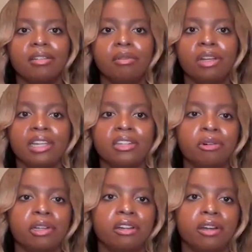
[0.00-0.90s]
Really
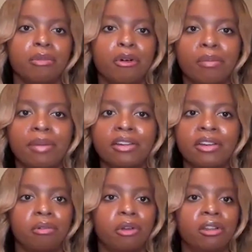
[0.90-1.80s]
enjoyed learning more about
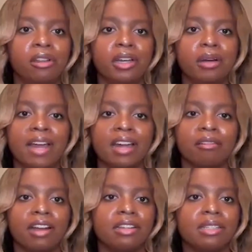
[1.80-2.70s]
your role and your
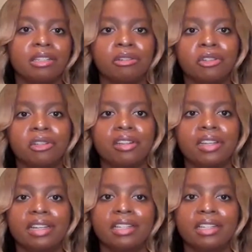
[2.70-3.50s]
background in social